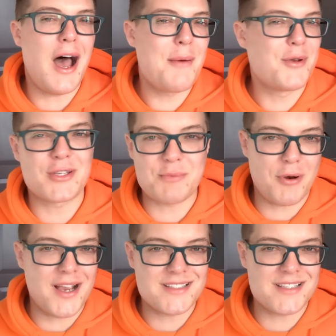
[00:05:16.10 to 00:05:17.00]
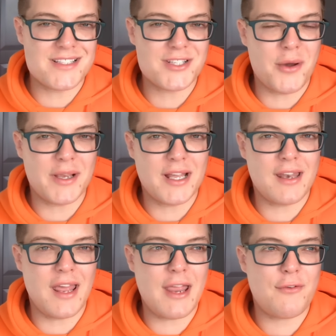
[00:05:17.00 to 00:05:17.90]
I'm not surprised that this is going,
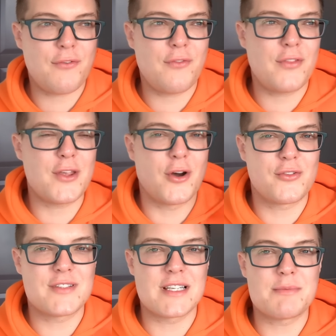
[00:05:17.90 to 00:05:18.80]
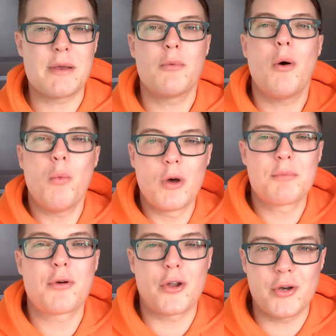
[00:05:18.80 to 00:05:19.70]
and if the ordinary said to me, what
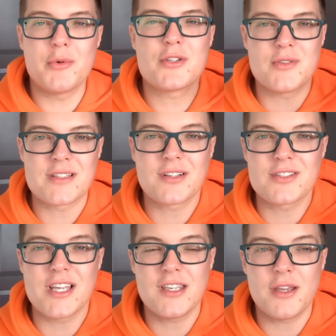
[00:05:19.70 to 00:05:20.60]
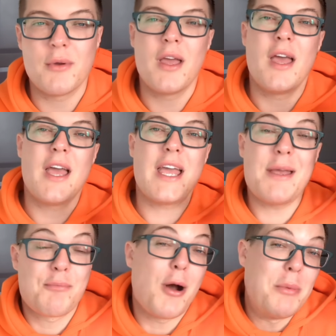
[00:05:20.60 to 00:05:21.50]
one product would you discontinue?
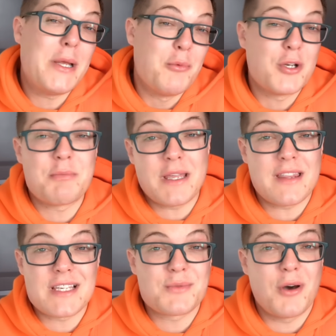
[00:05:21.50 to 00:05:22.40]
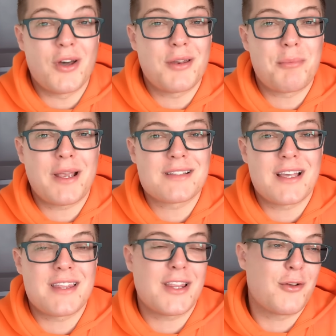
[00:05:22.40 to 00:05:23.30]
It probably would be this one,
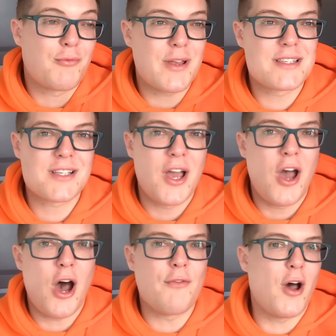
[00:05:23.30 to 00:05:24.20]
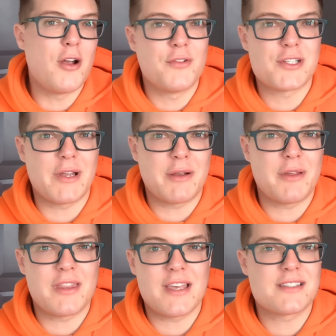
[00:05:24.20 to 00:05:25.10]
because I think the risk of overdoing it
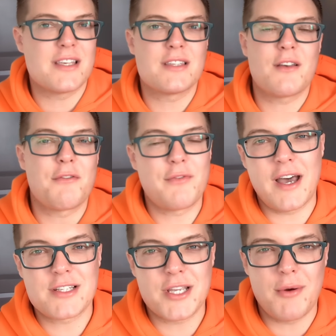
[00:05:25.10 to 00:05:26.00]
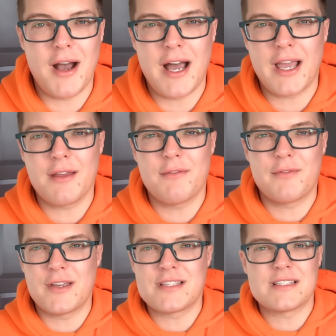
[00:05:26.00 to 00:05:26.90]
with this is far too high
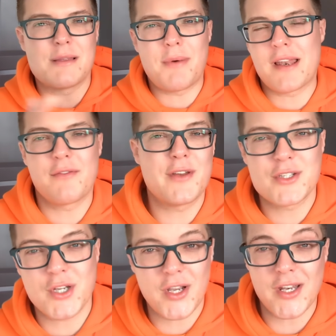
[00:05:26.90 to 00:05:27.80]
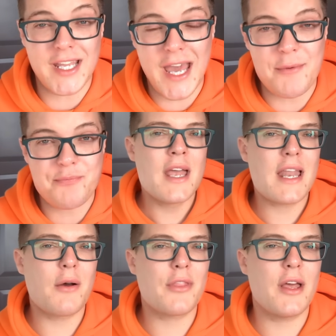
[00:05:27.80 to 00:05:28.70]
versus the benefits you're going to get.
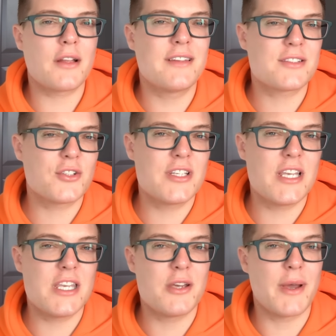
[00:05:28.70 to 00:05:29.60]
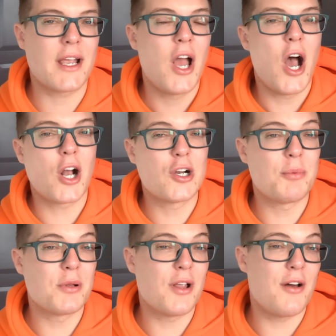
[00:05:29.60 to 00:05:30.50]
Now, they're discontinuing a
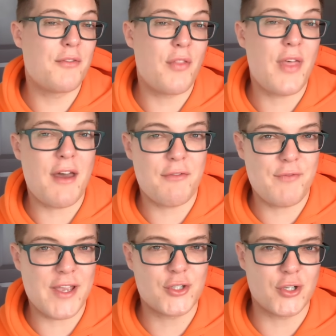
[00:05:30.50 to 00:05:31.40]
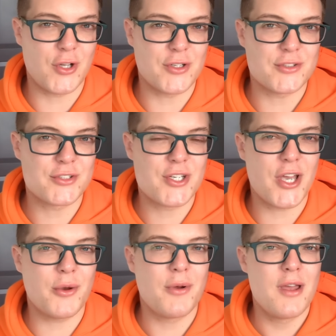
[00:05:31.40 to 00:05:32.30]
couple of their facial oils
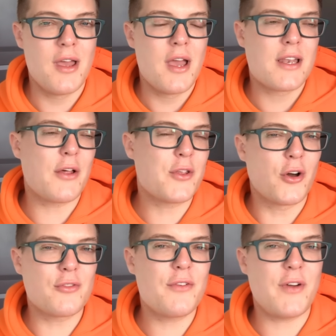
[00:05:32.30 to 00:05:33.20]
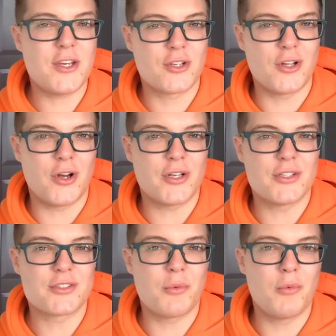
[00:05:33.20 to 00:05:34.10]
too. Now, the ordinary facial
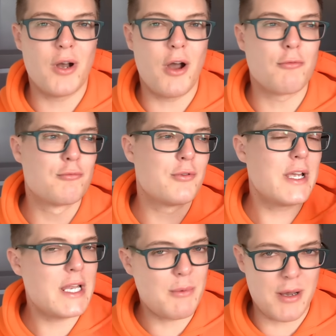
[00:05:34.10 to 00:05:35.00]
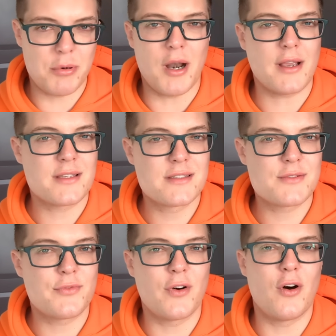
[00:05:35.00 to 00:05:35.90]
oils were really well
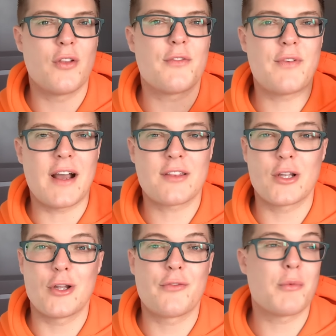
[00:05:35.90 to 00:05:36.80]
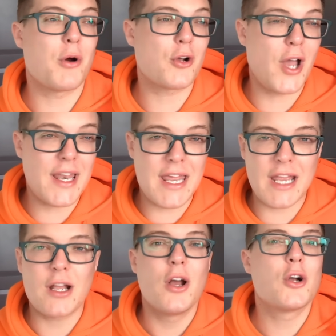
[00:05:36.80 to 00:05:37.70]
priced for the fact that a lot of them were
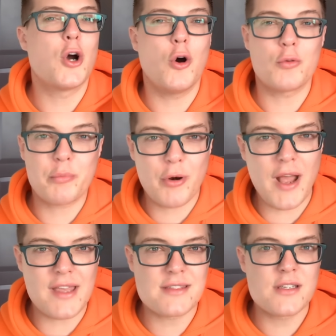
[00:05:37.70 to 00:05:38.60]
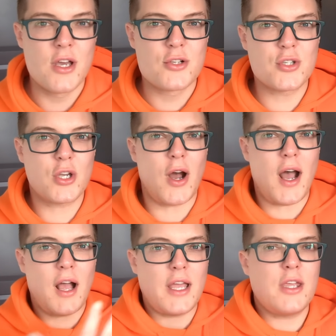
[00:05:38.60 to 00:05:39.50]
organic, cold pressed, so you got
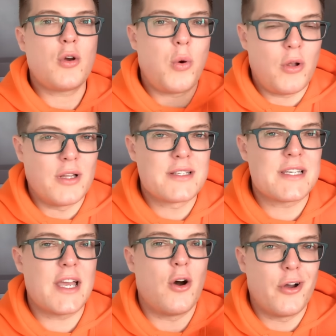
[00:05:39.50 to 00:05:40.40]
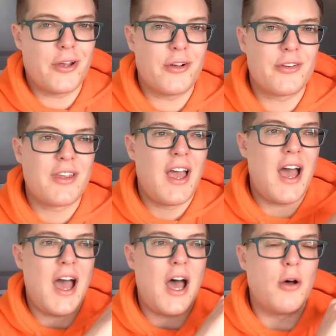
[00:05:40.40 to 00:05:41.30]
high quality oils
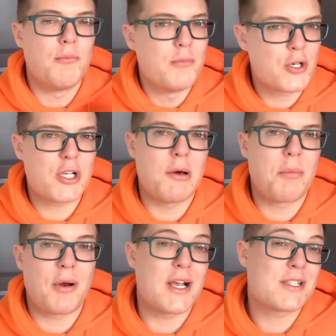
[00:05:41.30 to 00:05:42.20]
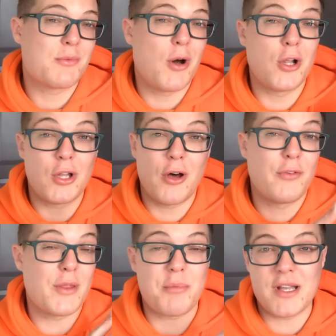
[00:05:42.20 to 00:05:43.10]
at a much lower price than what a lot
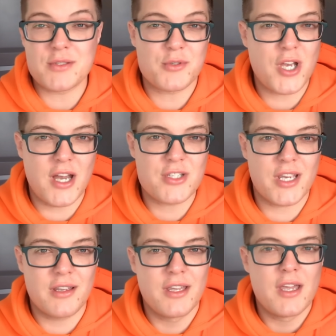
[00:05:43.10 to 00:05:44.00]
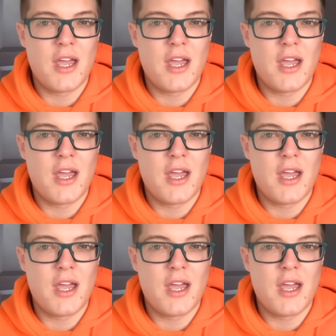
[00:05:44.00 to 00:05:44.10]
of other brands were charging.